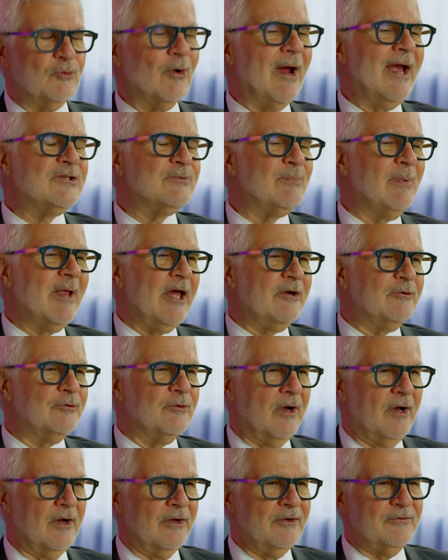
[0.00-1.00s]
transplant
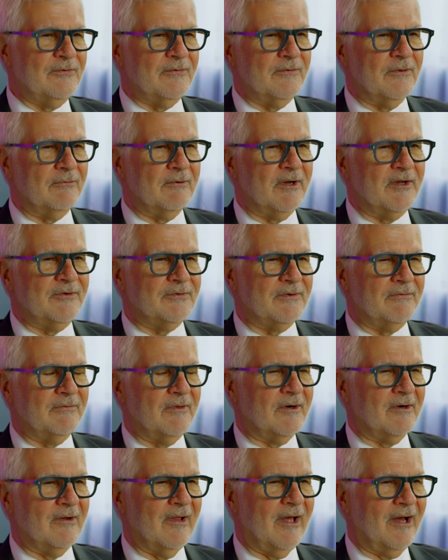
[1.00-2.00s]
drugs for the rest of
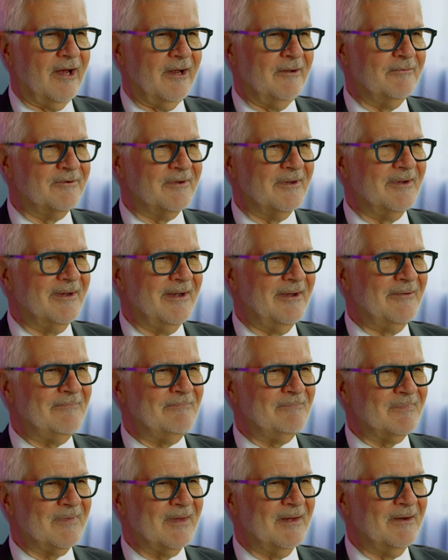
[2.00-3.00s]
their lives.
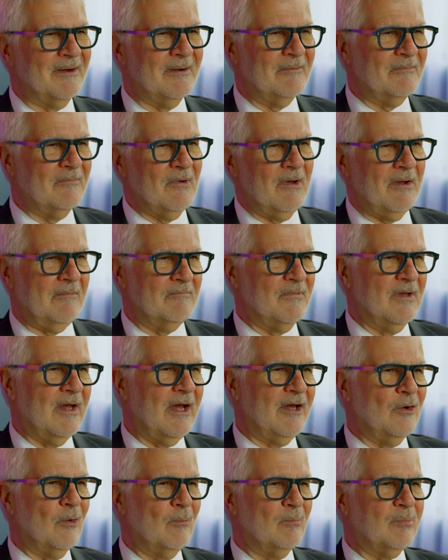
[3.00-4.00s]
And uh, um,
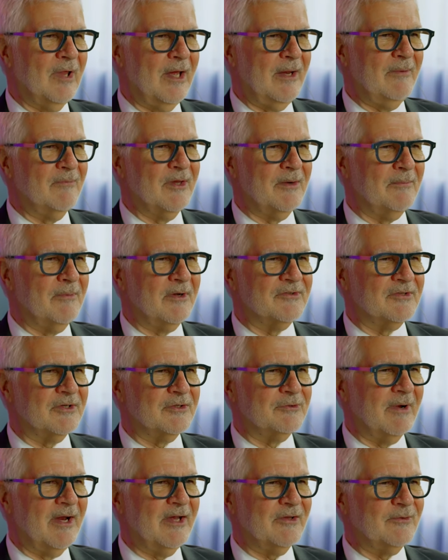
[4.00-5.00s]
I don't blame them as a
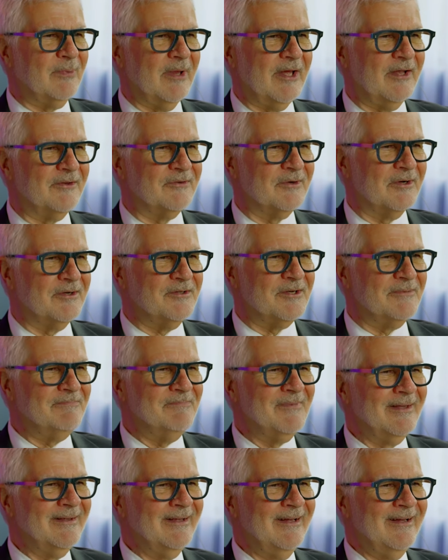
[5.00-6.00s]
transplant
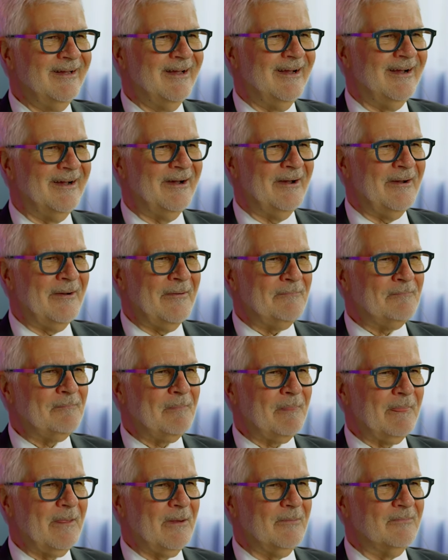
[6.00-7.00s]
surgeon. Um,
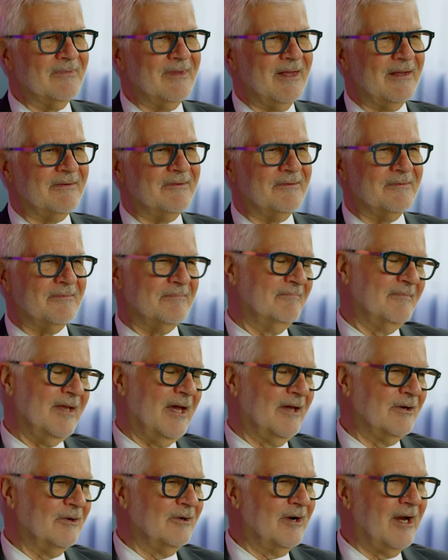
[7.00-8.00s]
that's
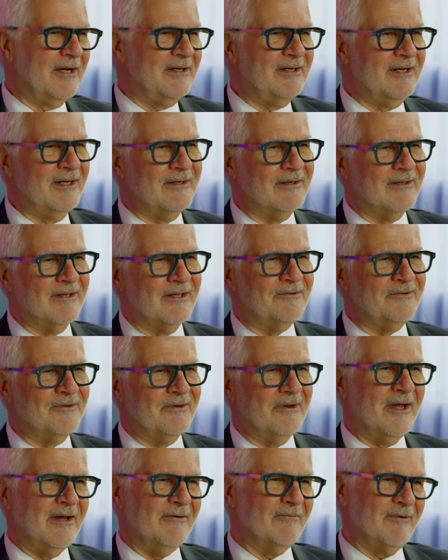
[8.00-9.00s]
not a good idea unless
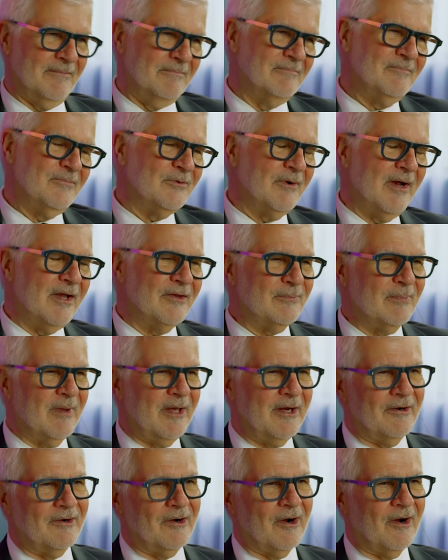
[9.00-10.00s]
you have a
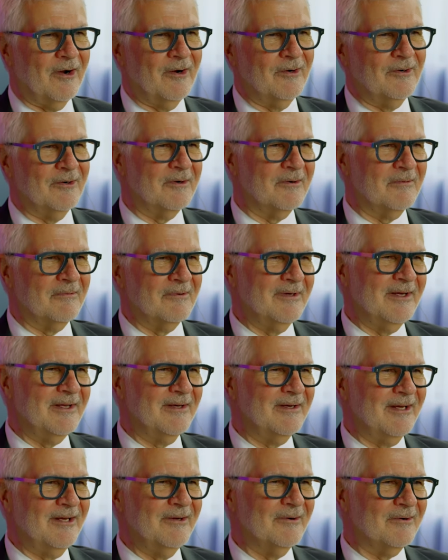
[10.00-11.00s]
transplanted heart or
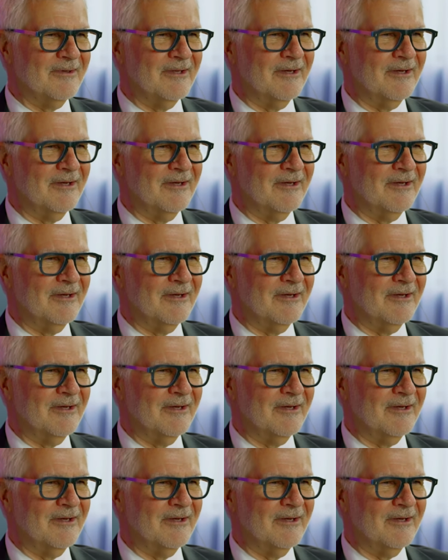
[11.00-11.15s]
kidney or